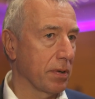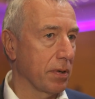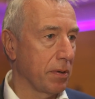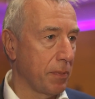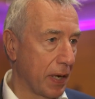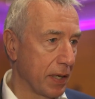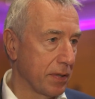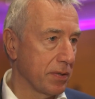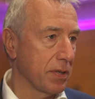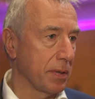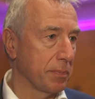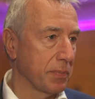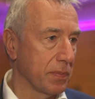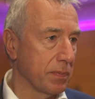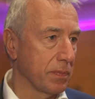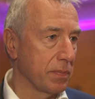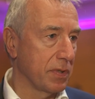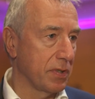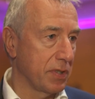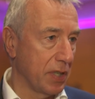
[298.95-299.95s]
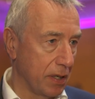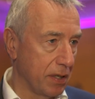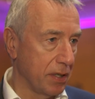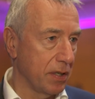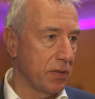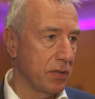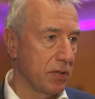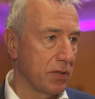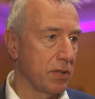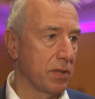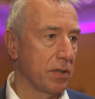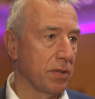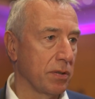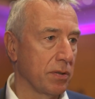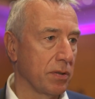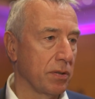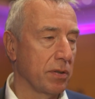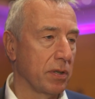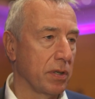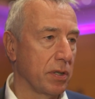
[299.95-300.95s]
quite some cities
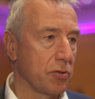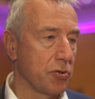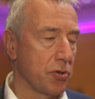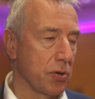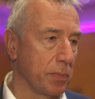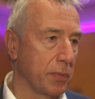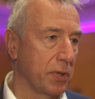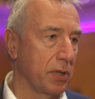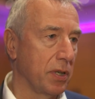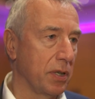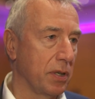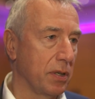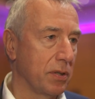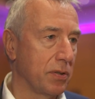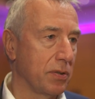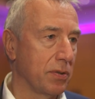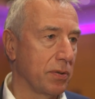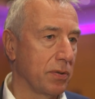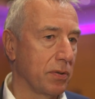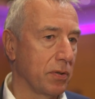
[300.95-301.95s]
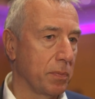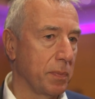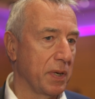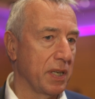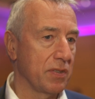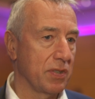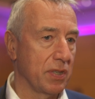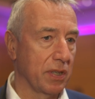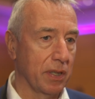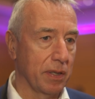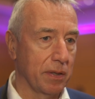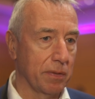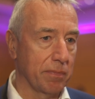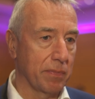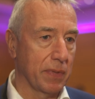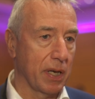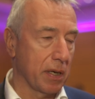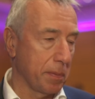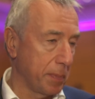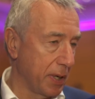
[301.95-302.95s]
in Germany to basically
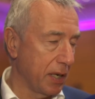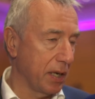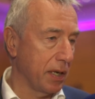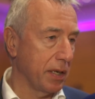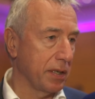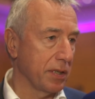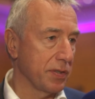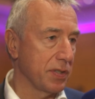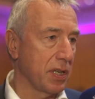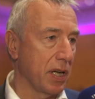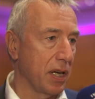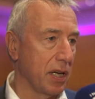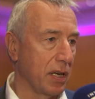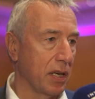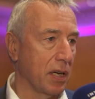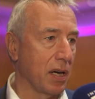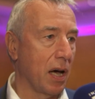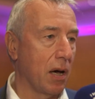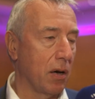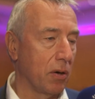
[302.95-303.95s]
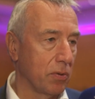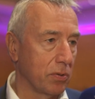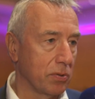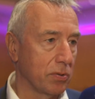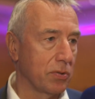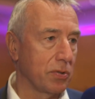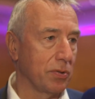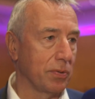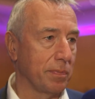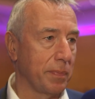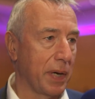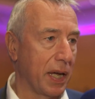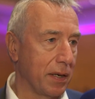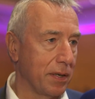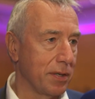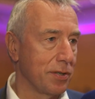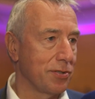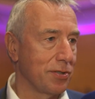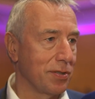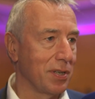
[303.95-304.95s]
get a better understanding how to
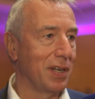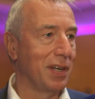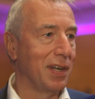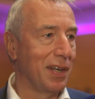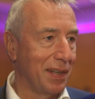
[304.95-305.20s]
manage